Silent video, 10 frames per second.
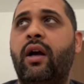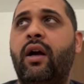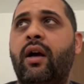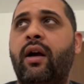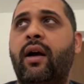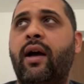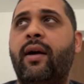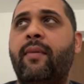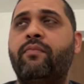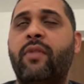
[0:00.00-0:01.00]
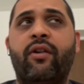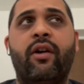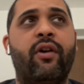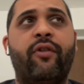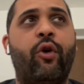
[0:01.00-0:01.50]

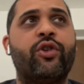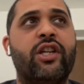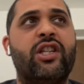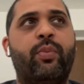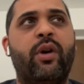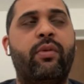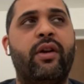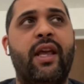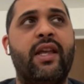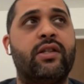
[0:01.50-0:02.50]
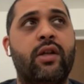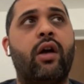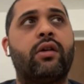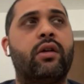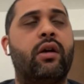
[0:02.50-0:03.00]
of course, interpretability is
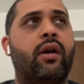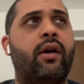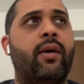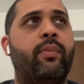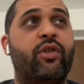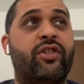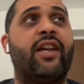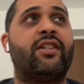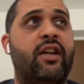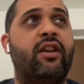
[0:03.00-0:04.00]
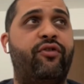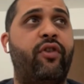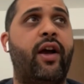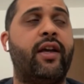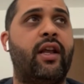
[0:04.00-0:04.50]
not precisely
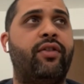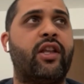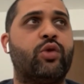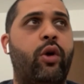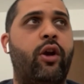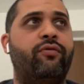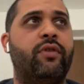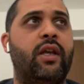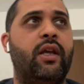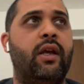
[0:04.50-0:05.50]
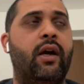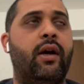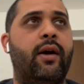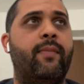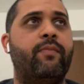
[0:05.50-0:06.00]
defined, and that's one of the
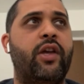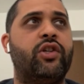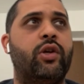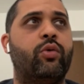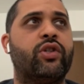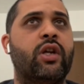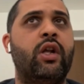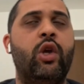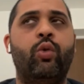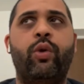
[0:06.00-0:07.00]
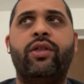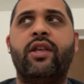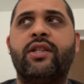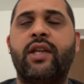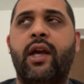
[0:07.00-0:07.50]
issues
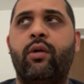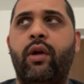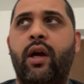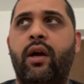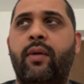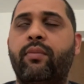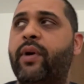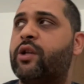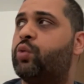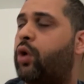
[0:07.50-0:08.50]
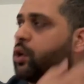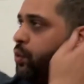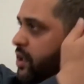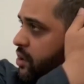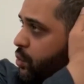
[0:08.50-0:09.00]
with this area. But
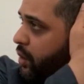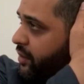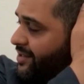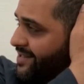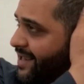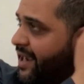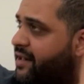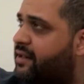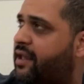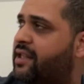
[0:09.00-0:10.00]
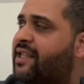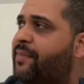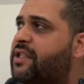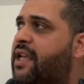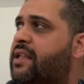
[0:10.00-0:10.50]
what we do understand, in
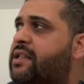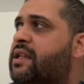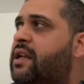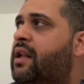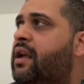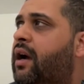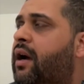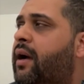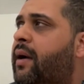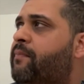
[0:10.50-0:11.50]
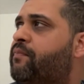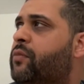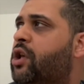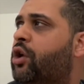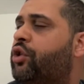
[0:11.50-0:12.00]
some sense,
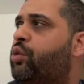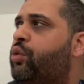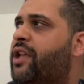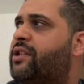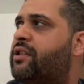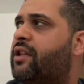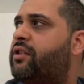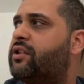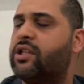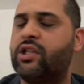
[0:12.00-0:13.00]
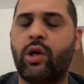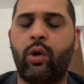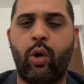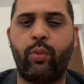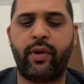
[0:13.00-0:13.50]
the reason that this is
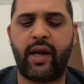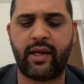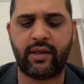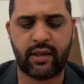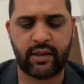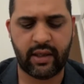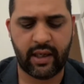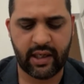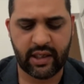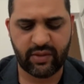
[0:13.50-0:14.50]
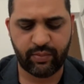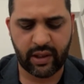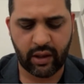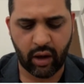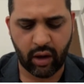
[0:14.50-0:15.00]
so open-ended is
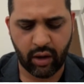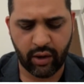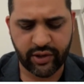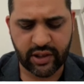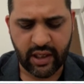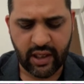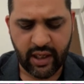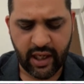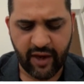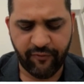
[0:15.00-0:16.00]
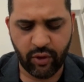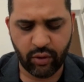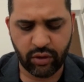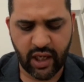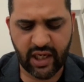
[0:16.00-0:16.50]
because if
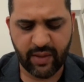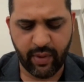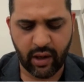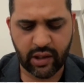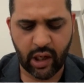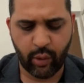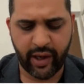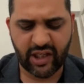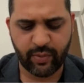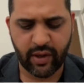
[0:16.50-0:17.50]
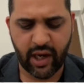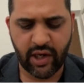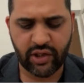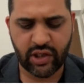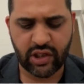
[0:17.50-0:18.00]
you think about how
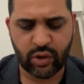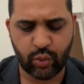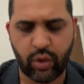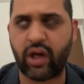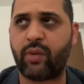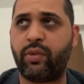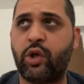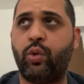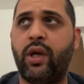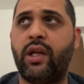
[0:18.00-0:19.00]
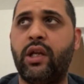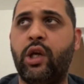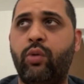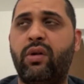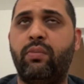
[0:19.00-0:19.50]
explanations work between
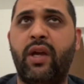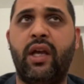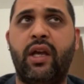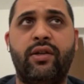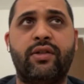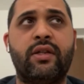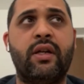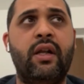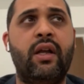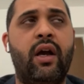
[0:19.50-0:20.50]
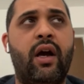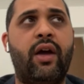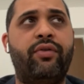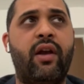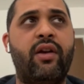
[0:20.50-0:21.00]
human beings,
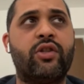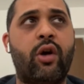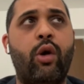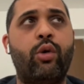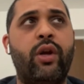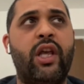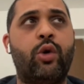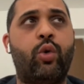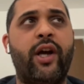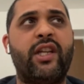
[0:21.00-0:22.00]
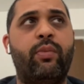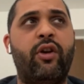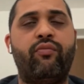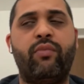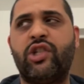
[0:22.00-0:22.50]
there is already quite a
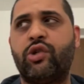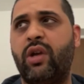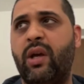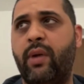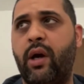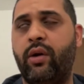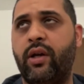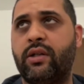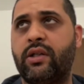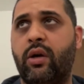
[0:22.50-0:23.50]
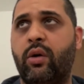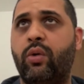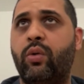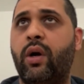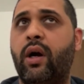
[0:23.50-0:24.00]
bit of mystery about it.
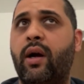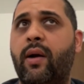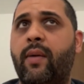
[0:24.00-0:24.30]
So